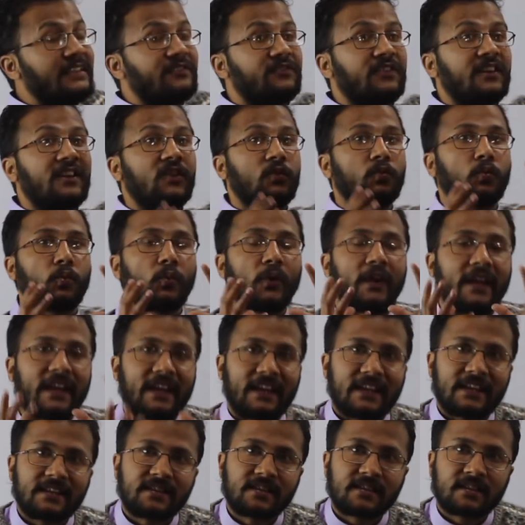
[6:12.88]
different
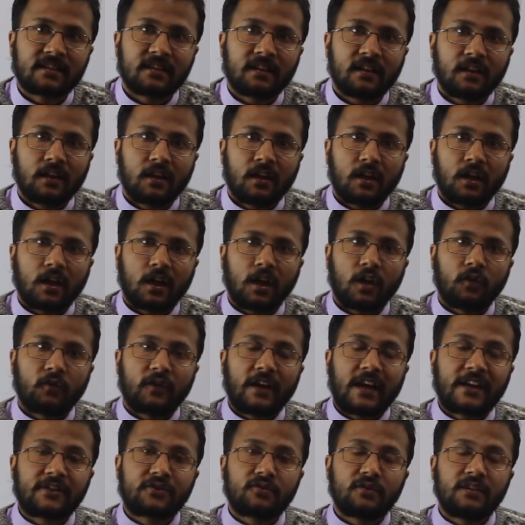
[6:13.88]
ways of
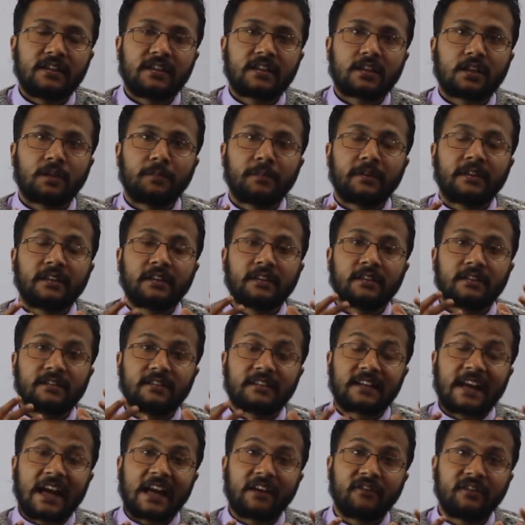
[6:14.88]
actually
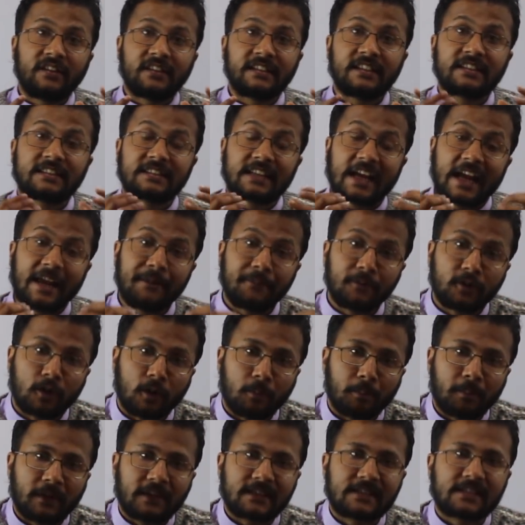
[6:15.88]
deriving the time
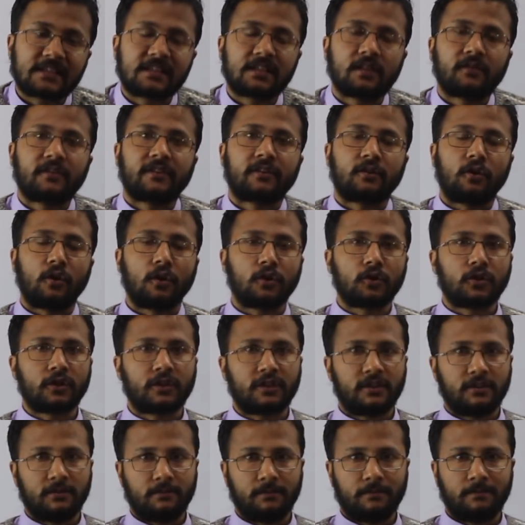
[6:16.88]
complexity of an
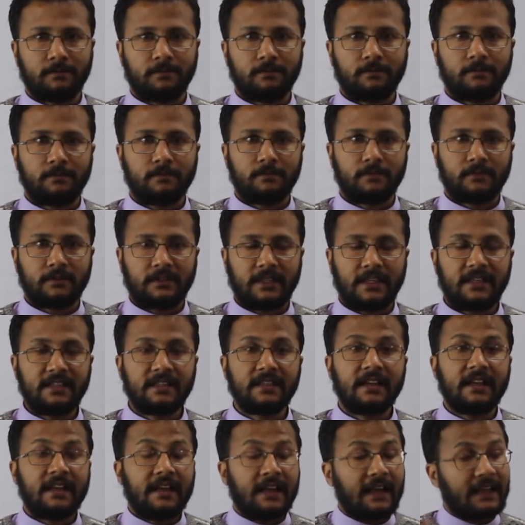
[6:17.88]
algorithm,
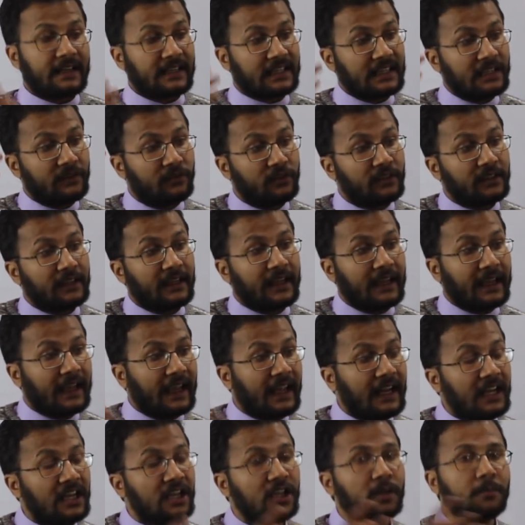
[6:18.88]
right? And
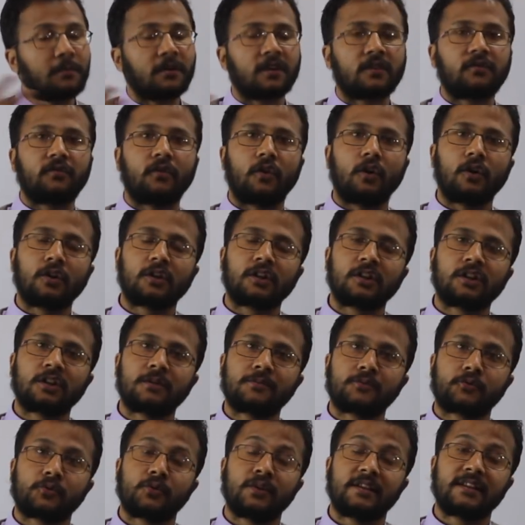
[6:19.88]
given n number of
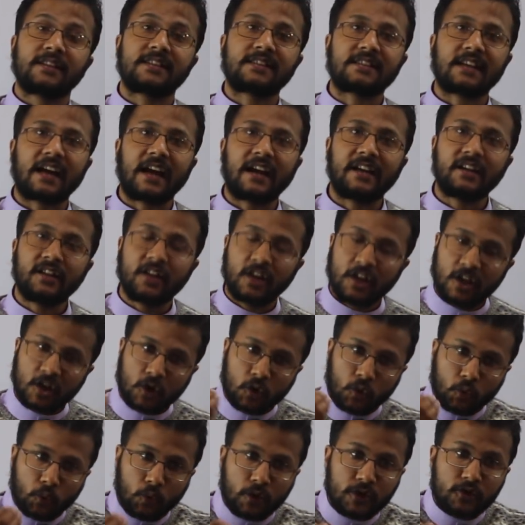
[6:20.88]
algorithms, we'll decide
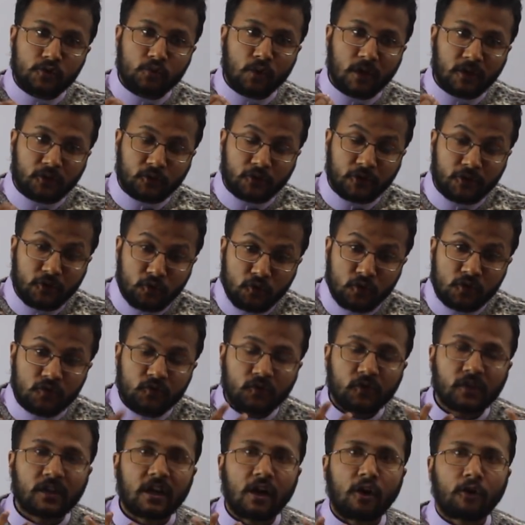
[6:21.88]
which one to use
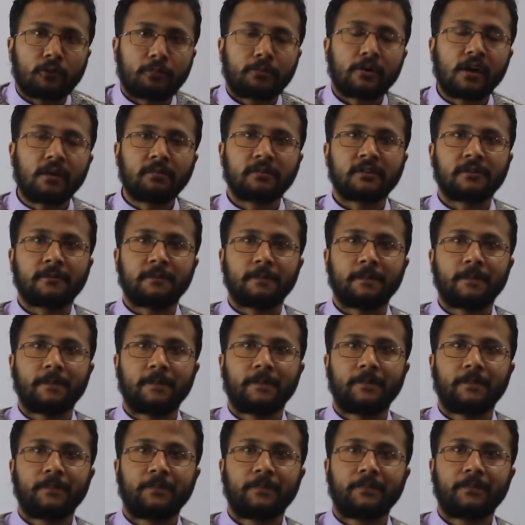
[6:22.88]
for our
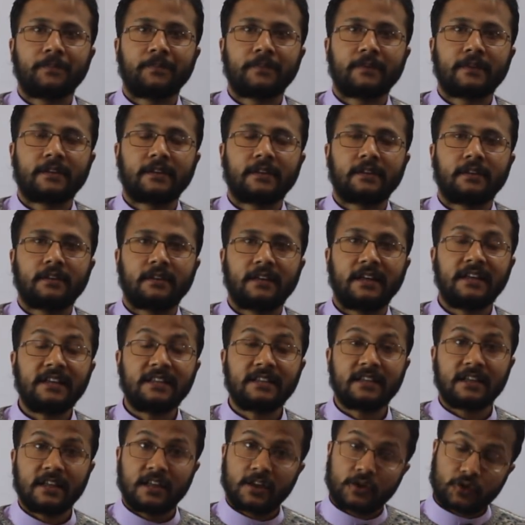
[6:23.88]
problem,
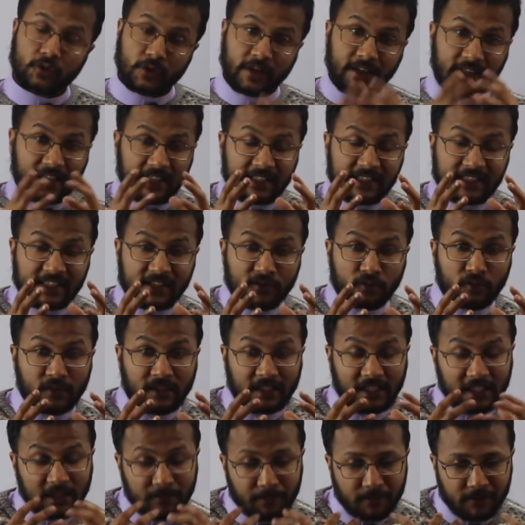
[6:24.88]
right? So analysis will
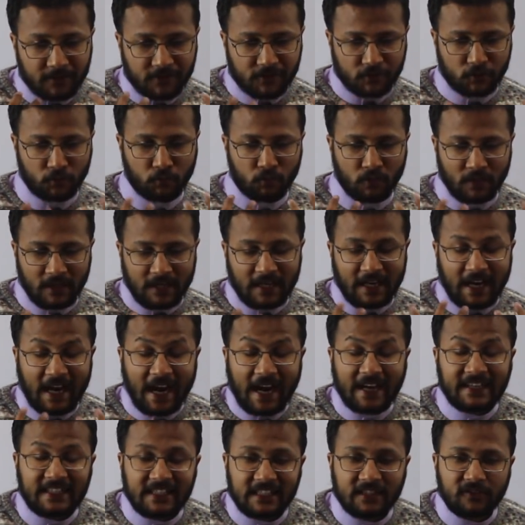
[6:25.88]
help us to
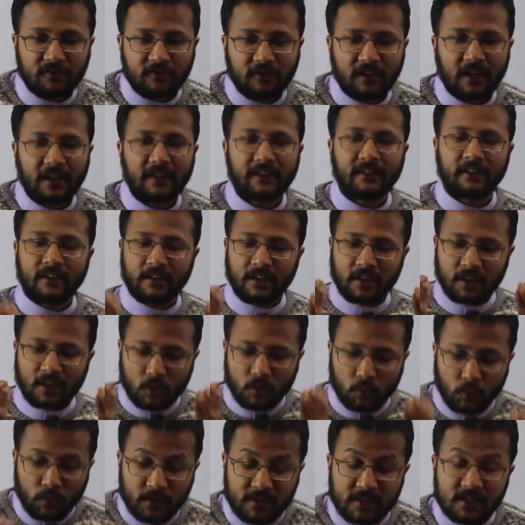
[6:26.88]
identify
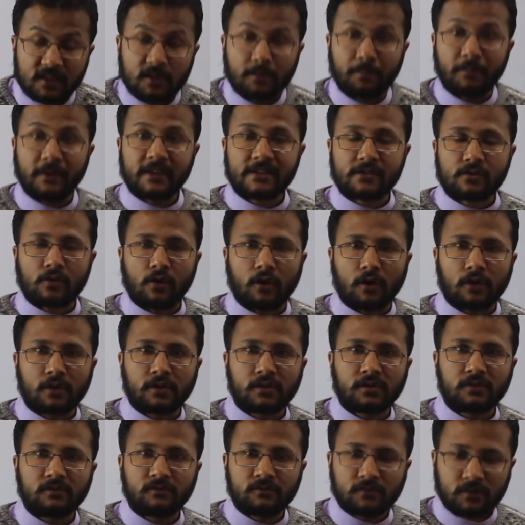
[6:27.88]
which is the best
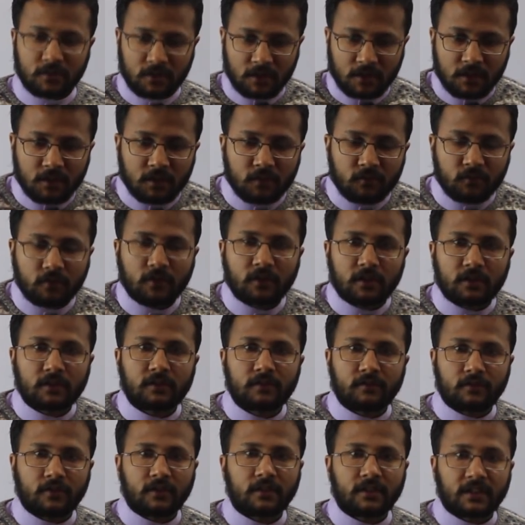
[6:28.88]
algorithm
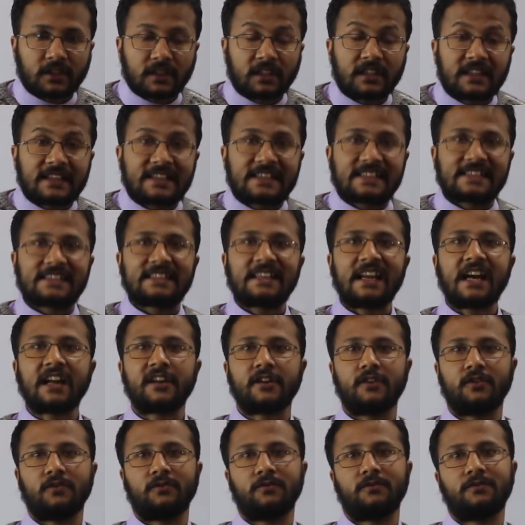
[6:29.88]
for the current
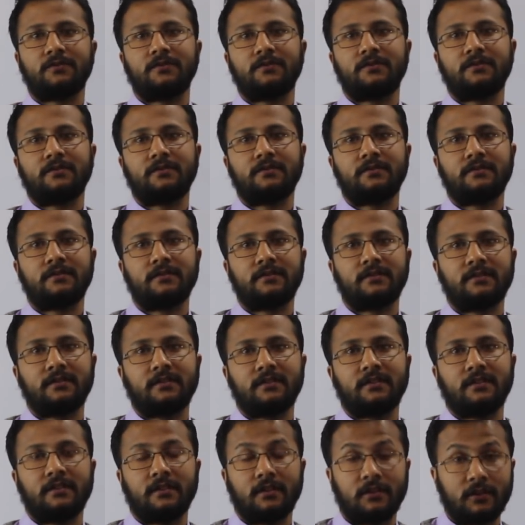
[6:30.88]
scenario,
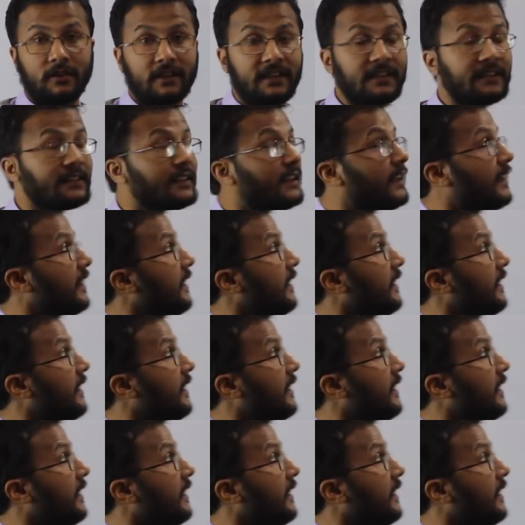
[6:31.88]
all right?